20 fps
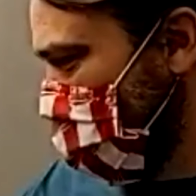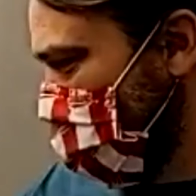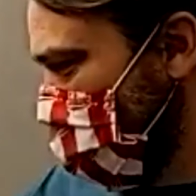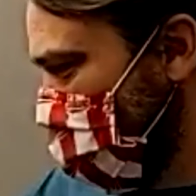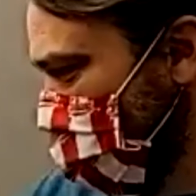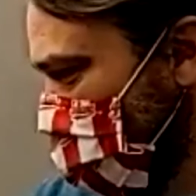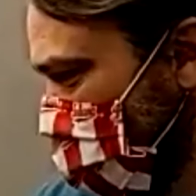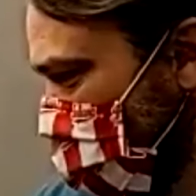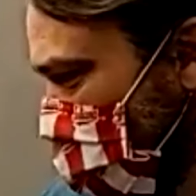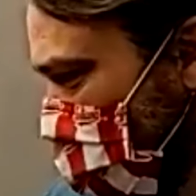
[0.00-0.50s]

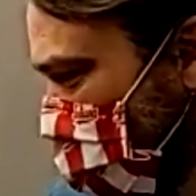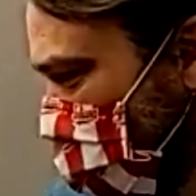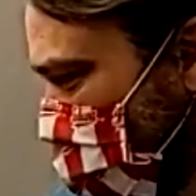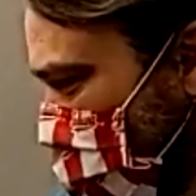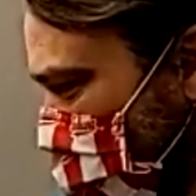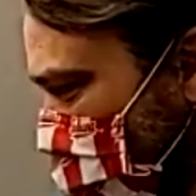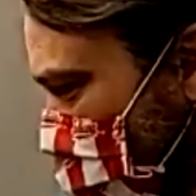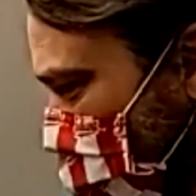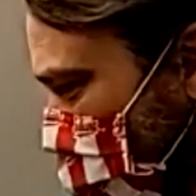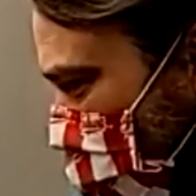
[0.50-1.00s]
five foot by
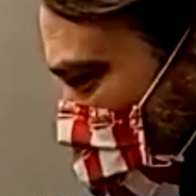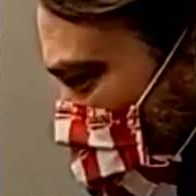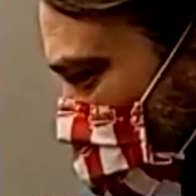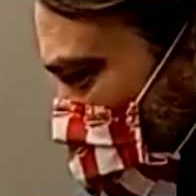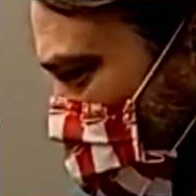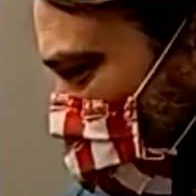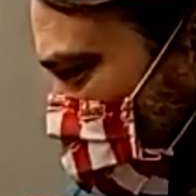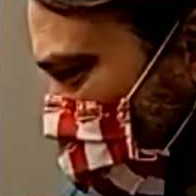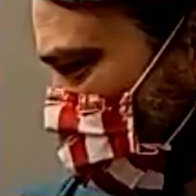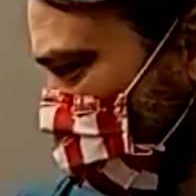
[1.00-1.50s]
five
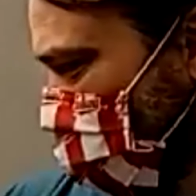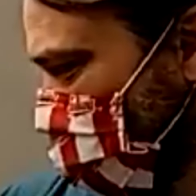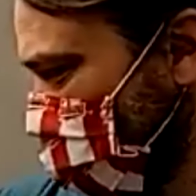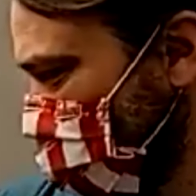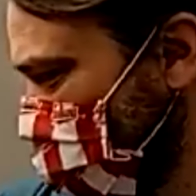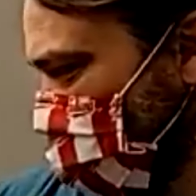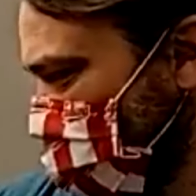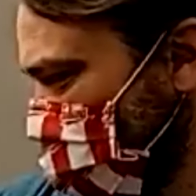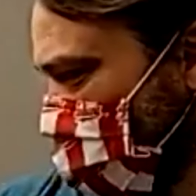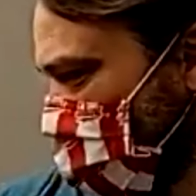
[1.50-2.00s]
foot
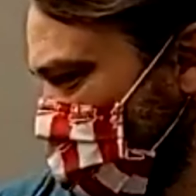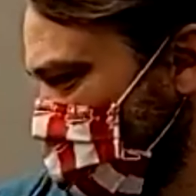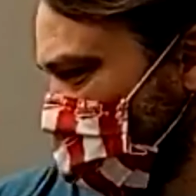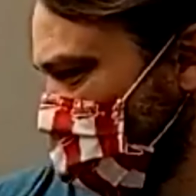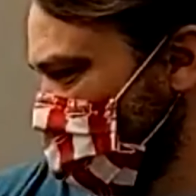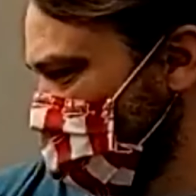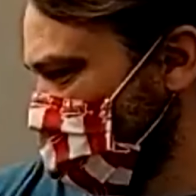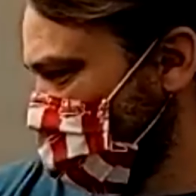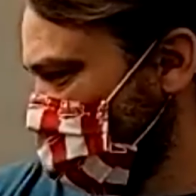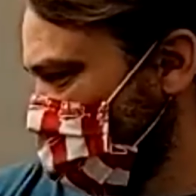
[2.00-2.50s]

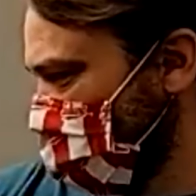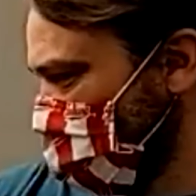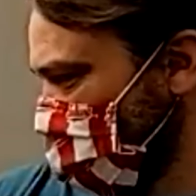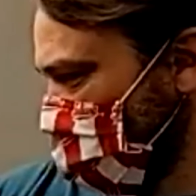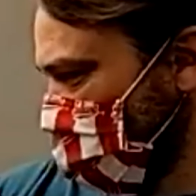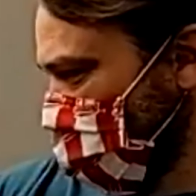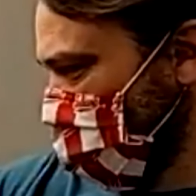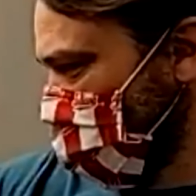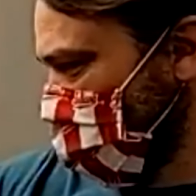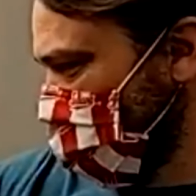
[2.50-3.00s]

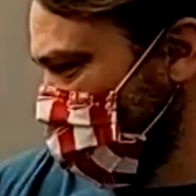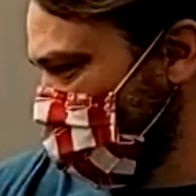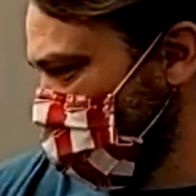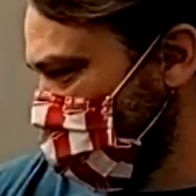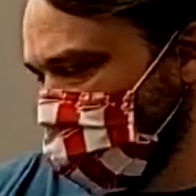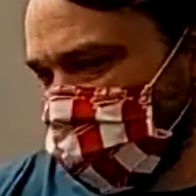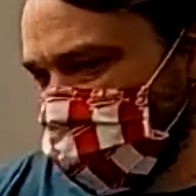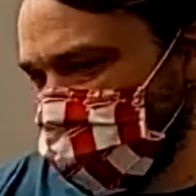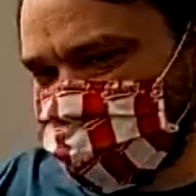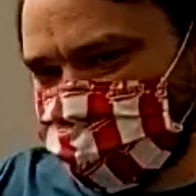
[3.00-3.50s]
um,
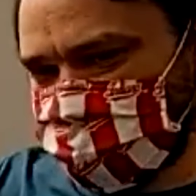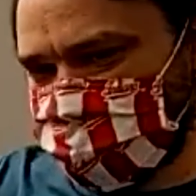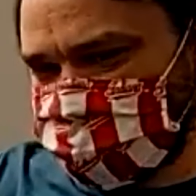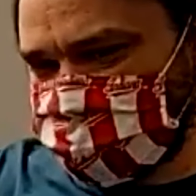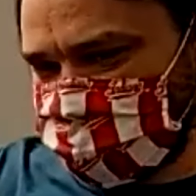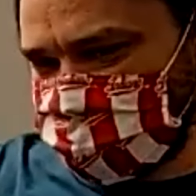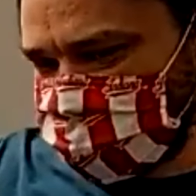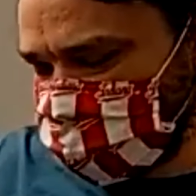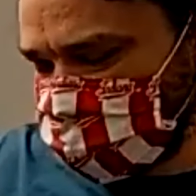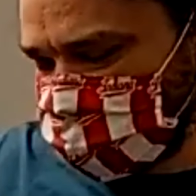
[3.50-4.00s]

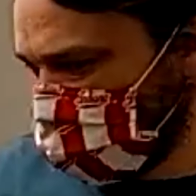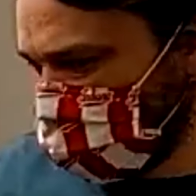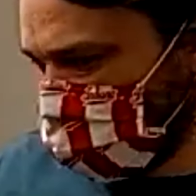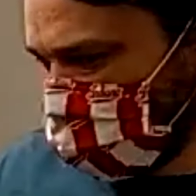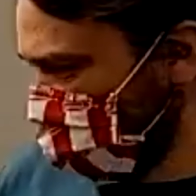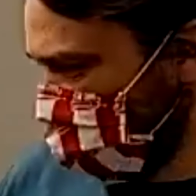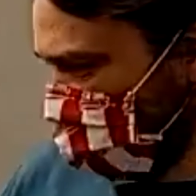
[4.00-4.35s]
visualization,